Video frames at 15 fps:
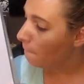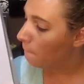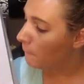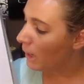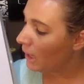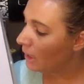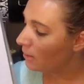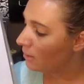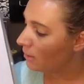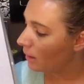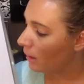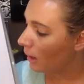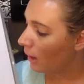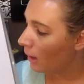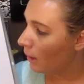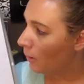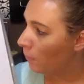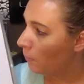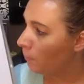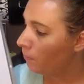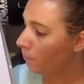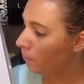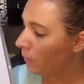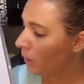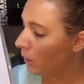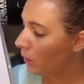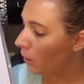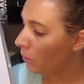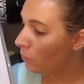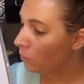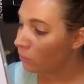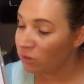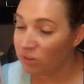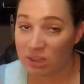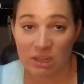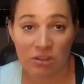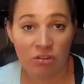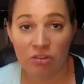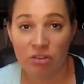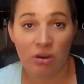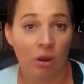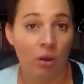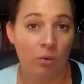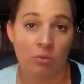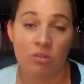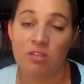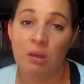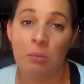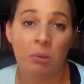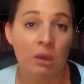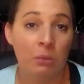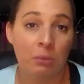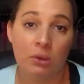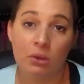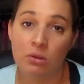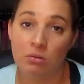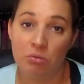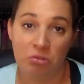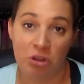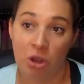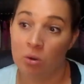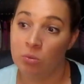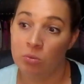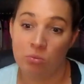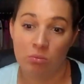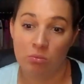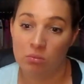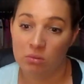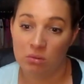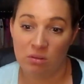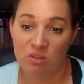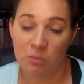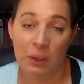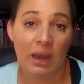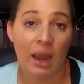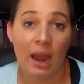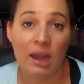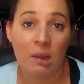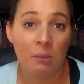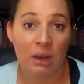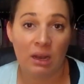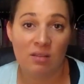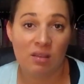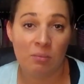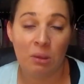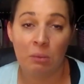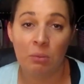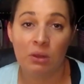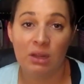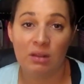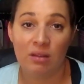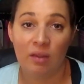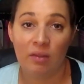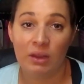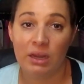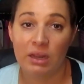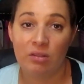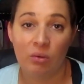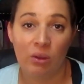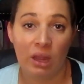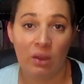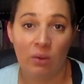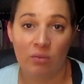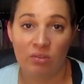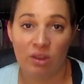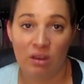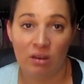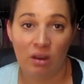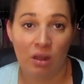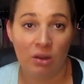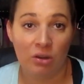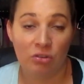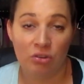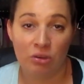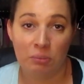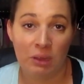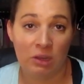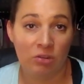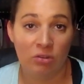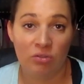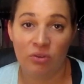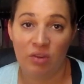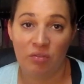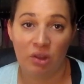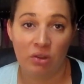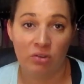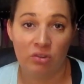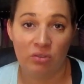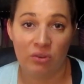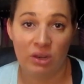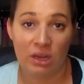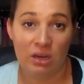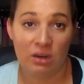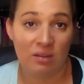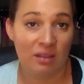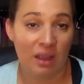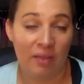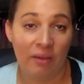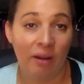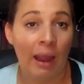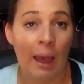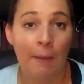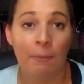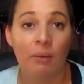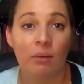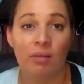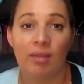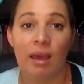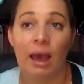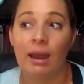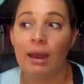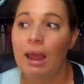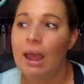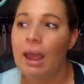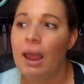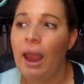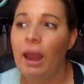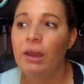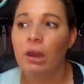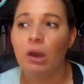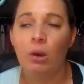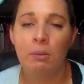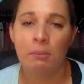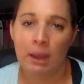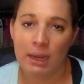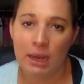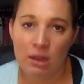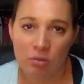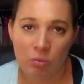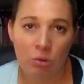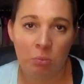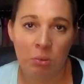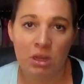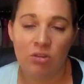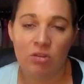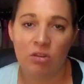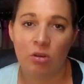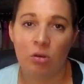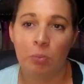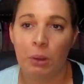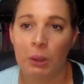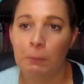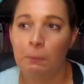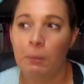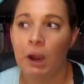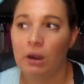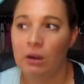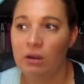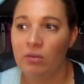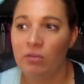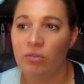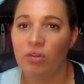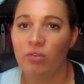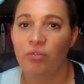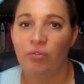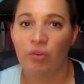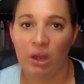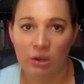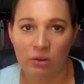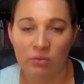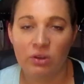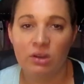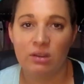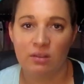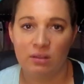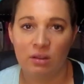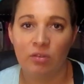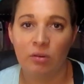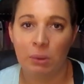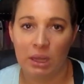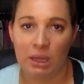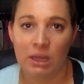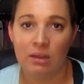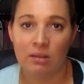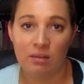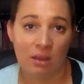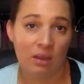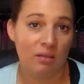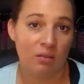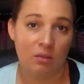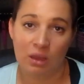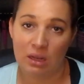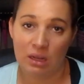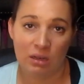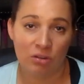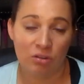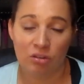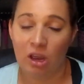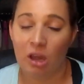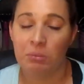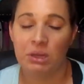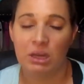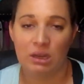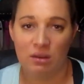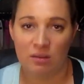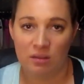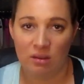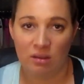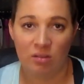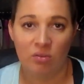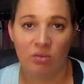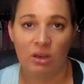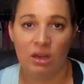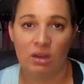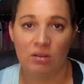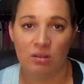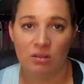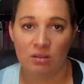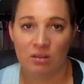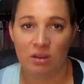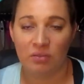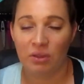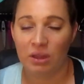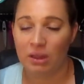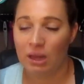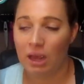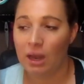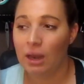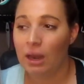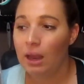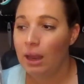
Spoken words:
But, you know, to each is own. Some people don't spend any money. Some people can tell their kids, okay, you have $10, you can buy 2 $5 souvenirs, and they're happy with that. And you know what, my kids would be too, but part of the fun for Disney for my kids is getting to shop, getting Disney souvenirs and stuff like that.